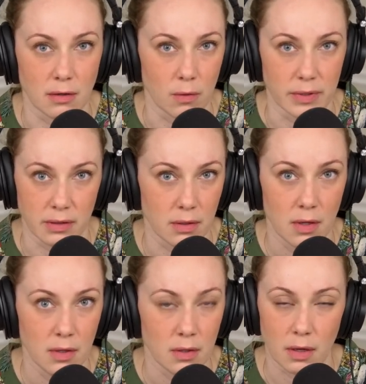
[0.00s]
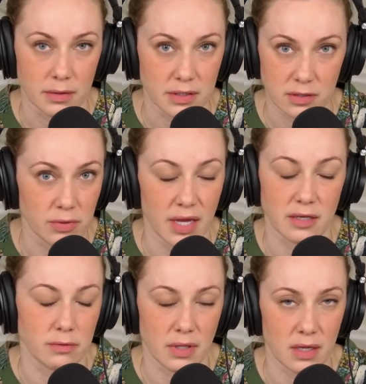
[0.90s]
going all the time. You
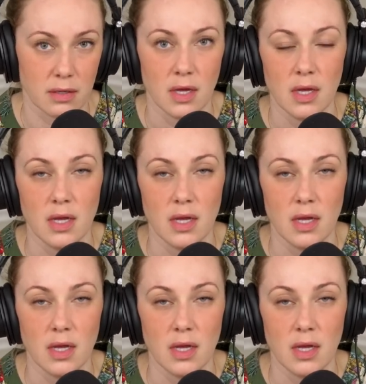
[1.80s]
can't do that.